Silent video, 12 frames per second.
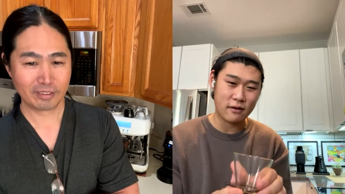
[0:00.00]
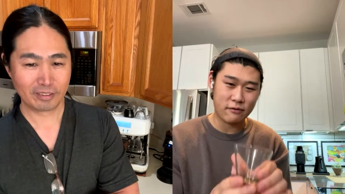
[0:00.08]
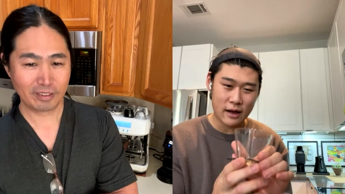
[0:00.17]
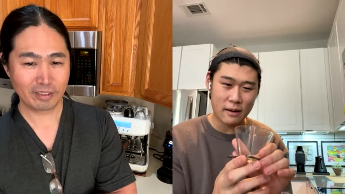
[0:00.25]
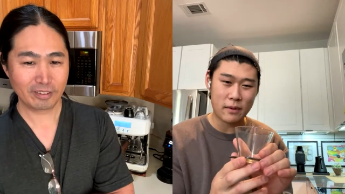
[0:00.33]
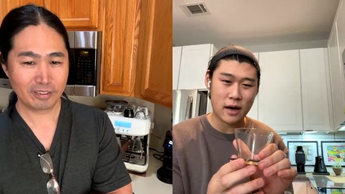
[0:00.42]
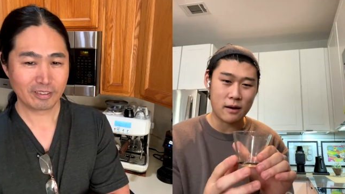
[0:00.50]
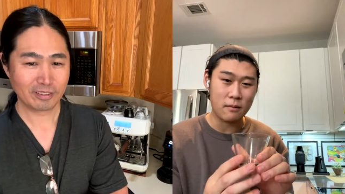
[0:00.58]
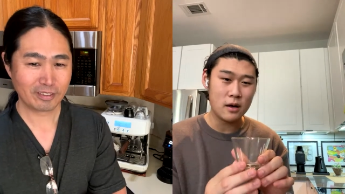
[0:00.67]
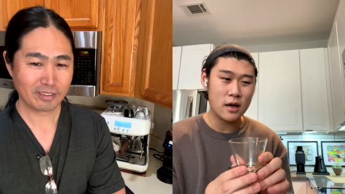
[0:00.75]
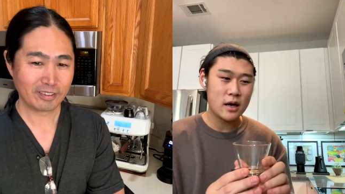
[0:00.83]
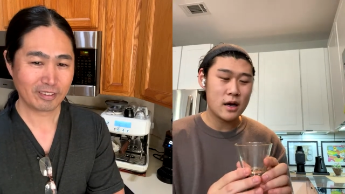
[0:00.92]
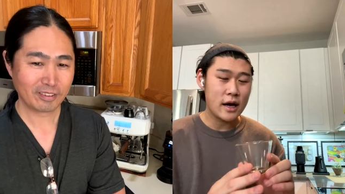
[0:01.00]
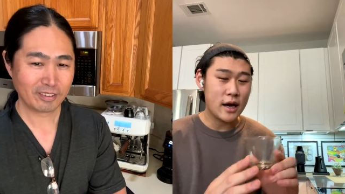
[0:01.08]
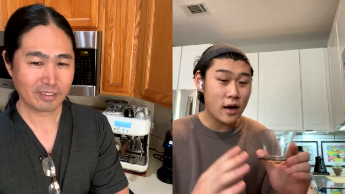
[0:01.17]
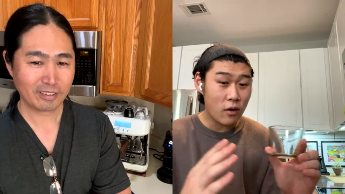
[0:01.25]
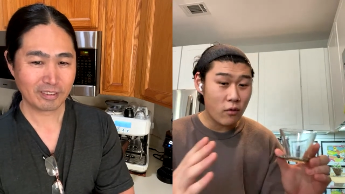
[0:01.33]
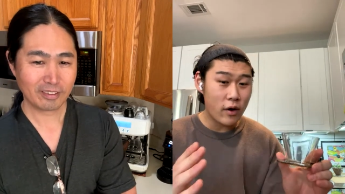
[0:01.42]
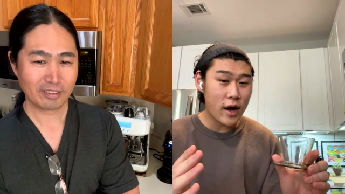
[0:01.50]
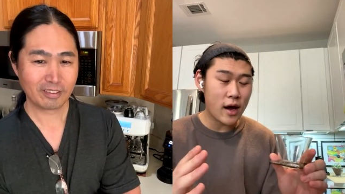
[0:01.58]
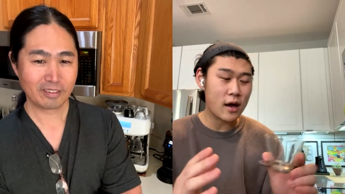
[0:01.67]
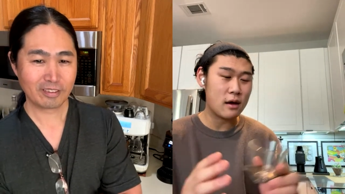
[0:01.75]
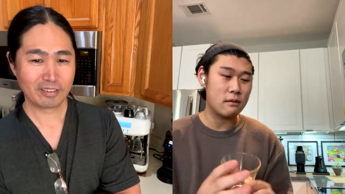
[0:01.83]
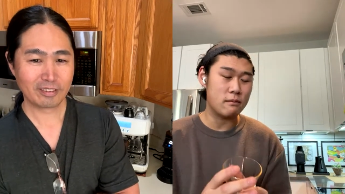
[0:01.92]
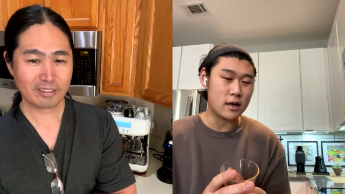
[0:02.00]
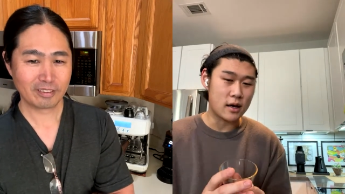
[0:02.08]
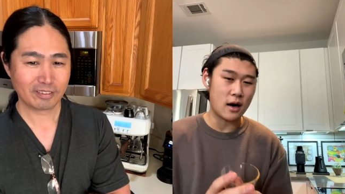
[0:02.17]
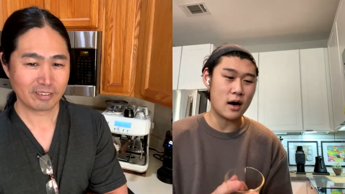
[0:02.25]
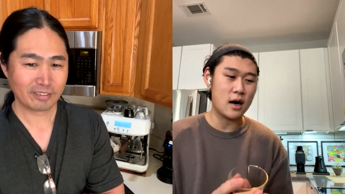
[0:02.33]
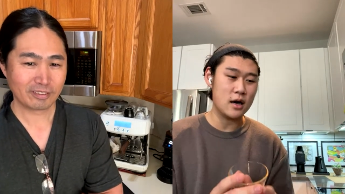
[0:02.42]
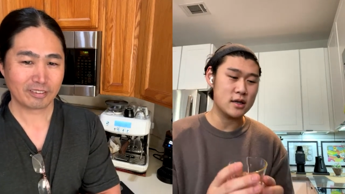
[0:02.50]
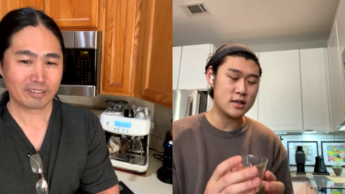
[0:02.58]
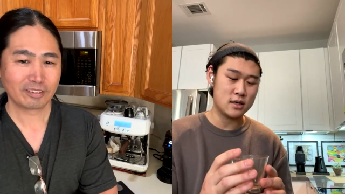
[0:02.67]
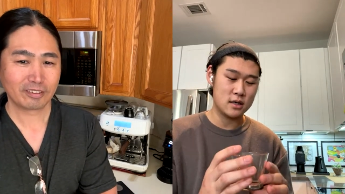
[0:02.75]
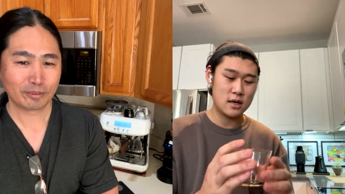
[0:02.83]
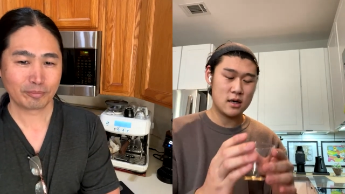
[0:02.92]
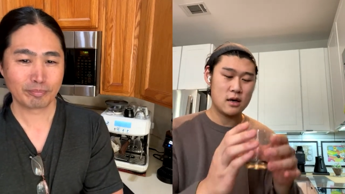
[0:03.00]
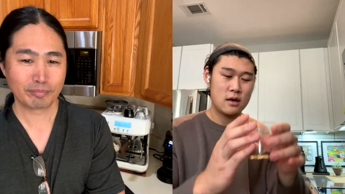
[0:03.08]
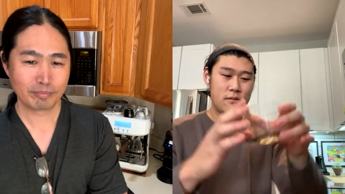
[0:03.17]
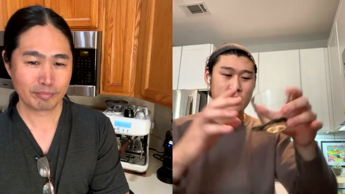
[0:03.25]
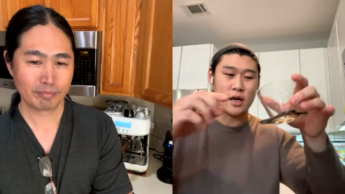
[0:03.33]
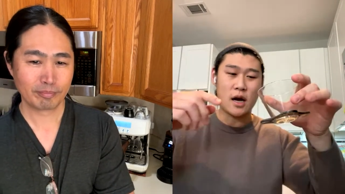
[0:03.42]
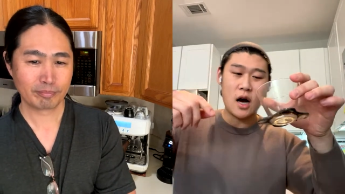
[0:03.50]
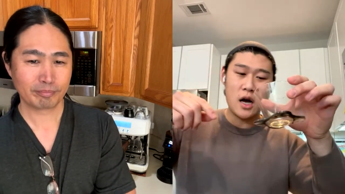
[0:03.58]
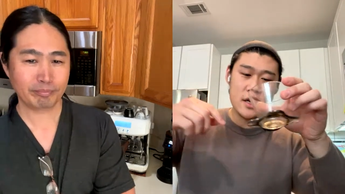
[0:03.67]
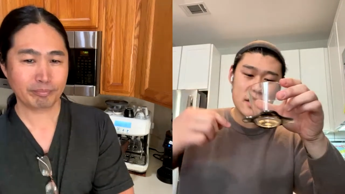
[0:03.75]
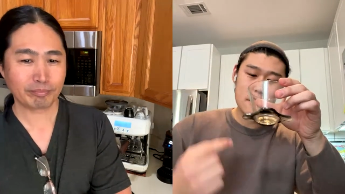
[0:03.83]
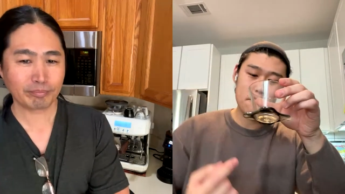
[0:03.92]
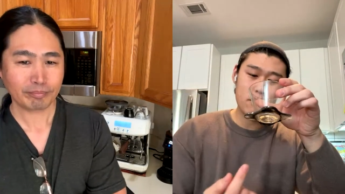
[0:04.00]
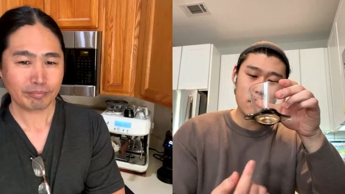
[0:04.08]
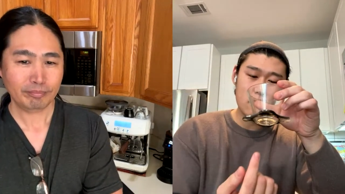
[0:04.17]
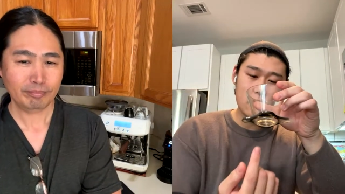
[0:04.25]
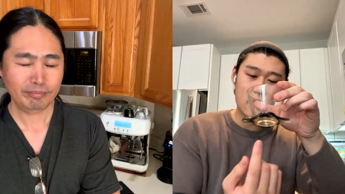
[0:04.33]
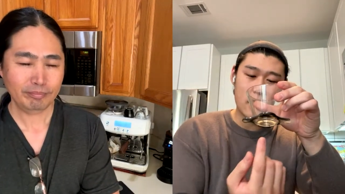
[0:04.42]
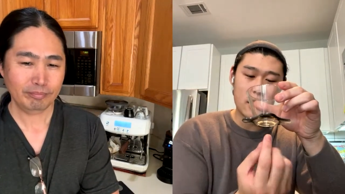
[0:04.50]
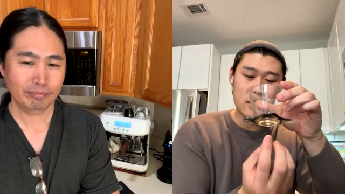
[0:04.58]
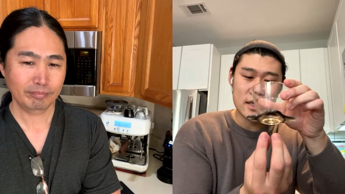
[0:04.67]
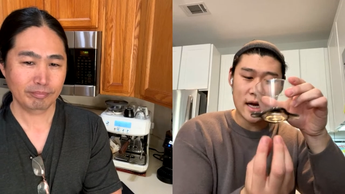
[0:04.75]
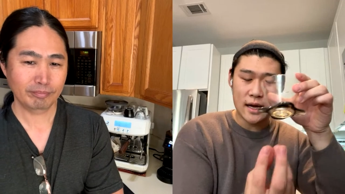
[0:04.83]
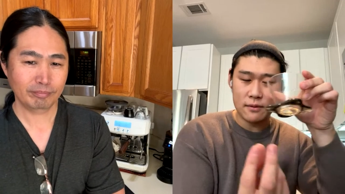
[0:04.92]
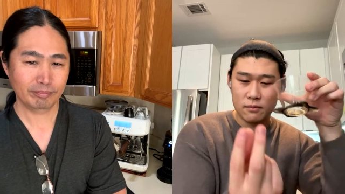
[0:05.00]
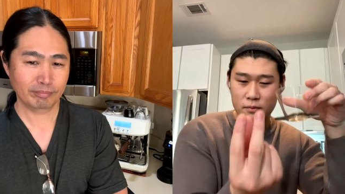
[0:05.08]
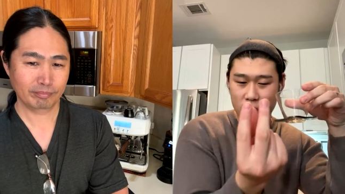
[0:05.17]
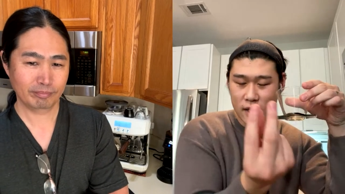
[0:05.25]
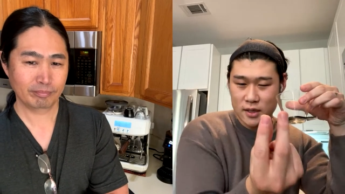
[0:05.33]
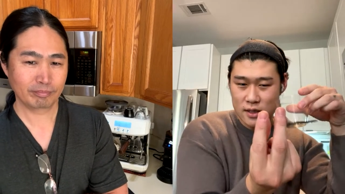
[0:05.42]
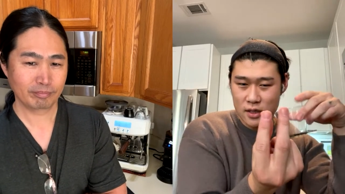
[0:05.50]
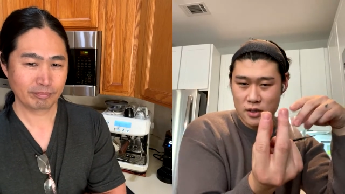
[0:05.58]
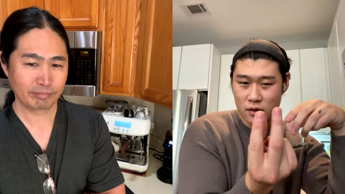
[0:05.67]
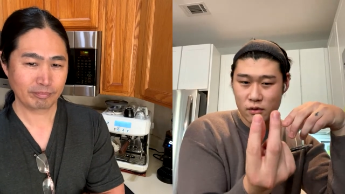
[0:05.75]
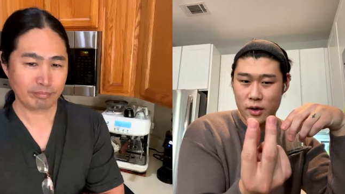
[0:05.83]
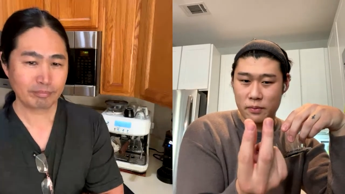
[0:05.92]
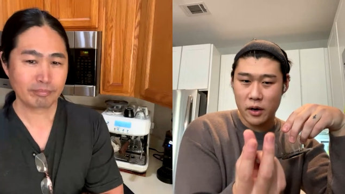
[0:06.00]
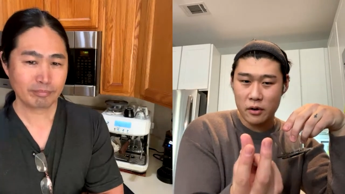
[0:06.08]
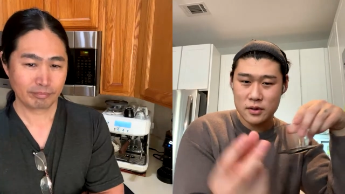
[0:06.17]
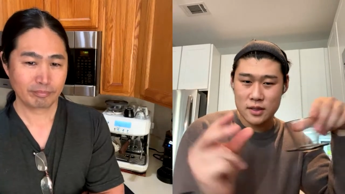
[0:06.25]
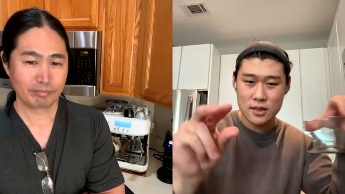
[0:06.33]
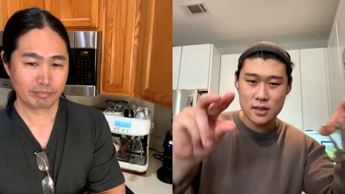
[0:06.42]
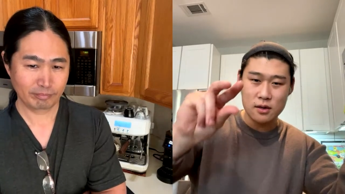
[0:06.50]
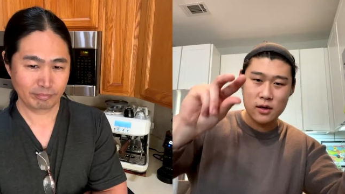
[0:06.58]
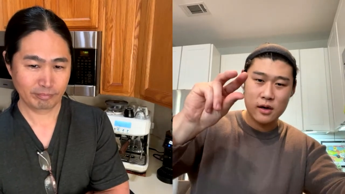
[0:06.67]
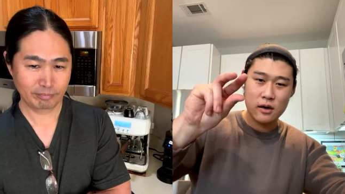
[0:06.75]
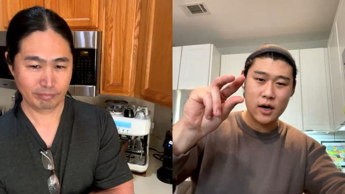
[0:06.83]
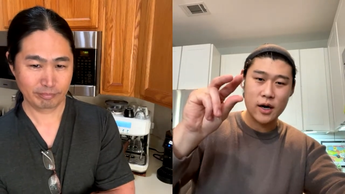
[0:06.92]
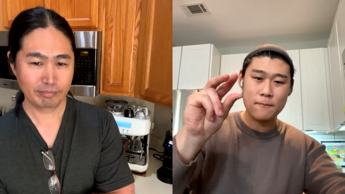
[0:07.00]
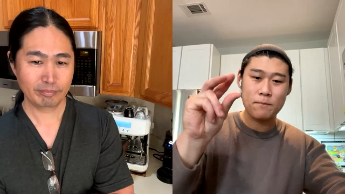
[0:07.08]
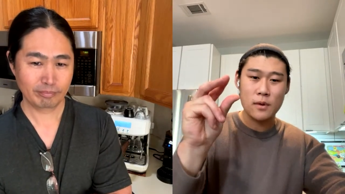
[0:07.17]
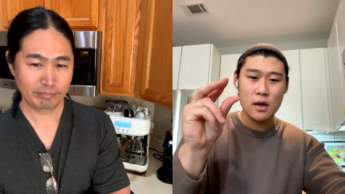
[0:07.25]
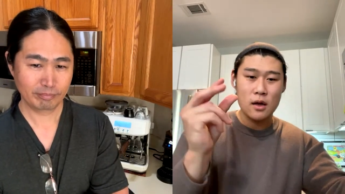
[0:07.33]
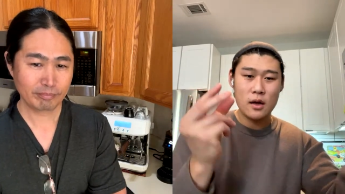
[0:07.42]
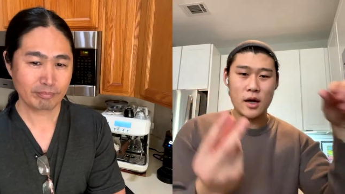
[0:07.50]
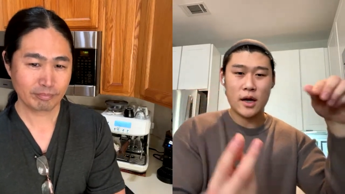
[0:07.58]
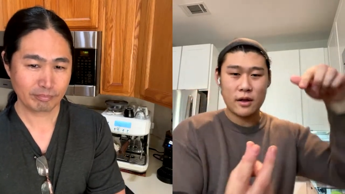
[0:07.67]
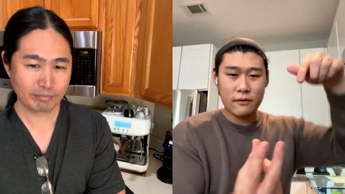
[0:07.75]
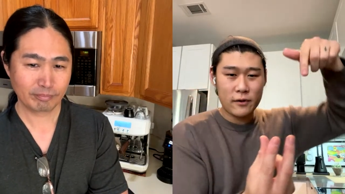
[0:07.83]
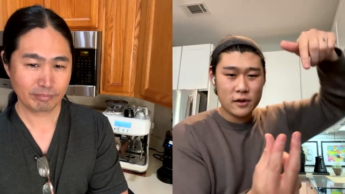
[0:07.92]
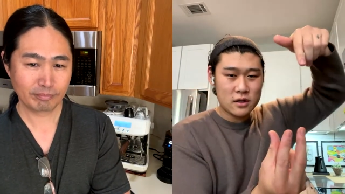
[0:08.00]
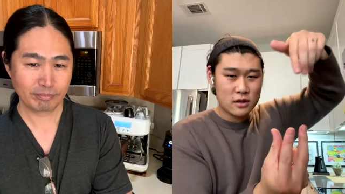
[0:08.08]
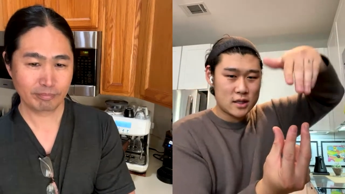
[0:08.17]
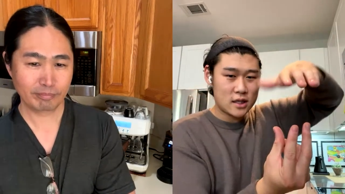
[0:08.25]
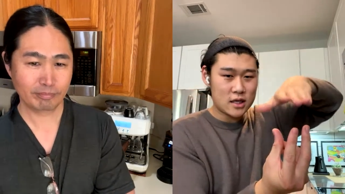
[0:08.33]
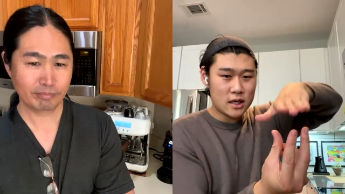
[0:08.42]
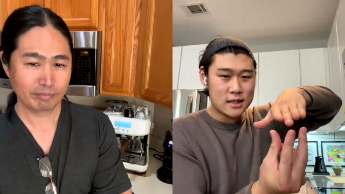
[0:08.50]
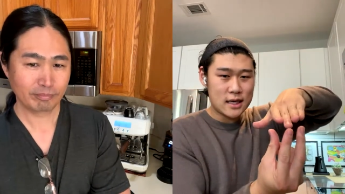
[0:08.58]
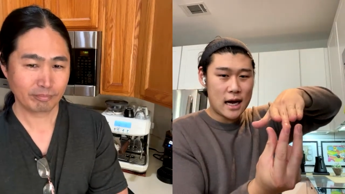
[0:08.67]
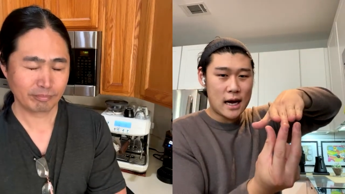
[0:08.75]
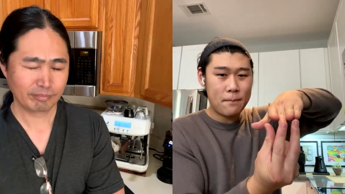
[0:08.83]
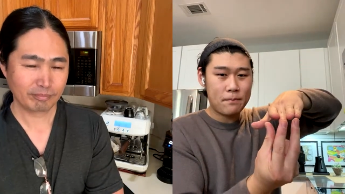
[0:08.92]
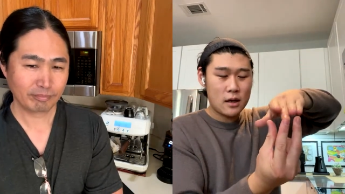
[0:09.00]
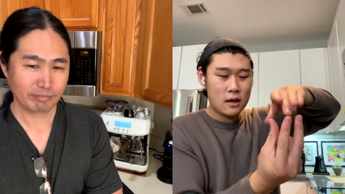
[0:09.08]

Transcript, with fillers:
Speaker 1: and yep. a flat bottom in a way because because there's that because there's the three posts right and the filter sits on top